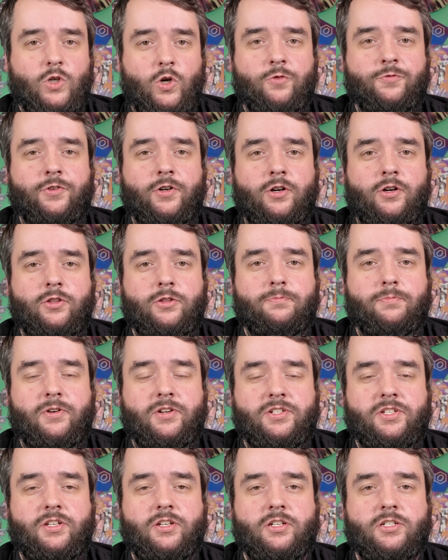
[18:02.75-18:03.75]
Overall, the
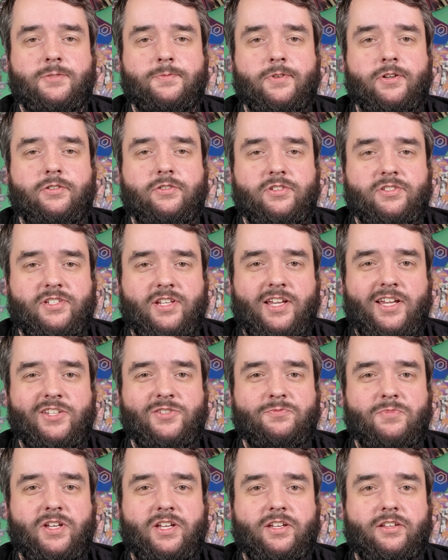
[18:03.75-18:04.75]
printing experience
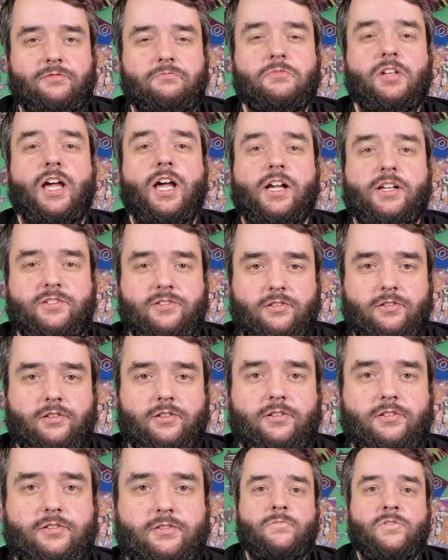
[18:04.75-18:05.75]
has been
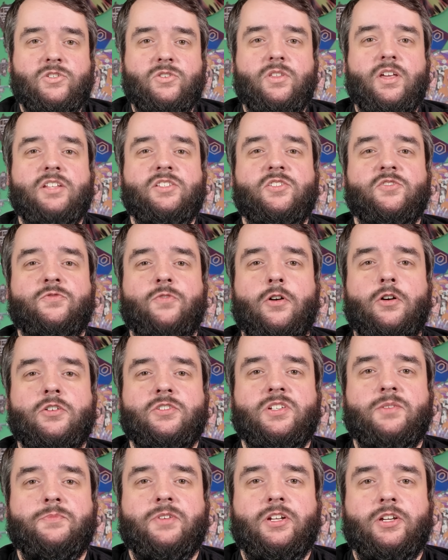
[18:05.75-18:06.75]
excellent. So that's as far
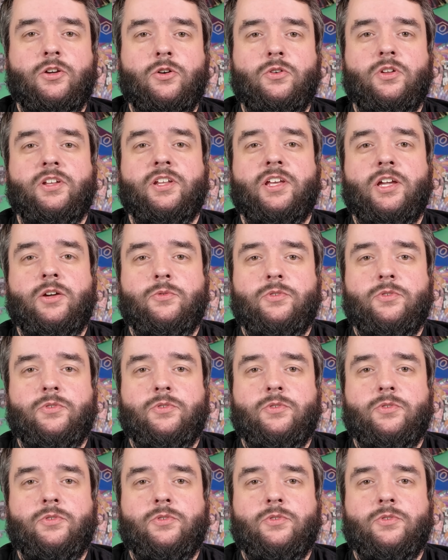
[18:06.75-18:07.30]
as I'm gonna go today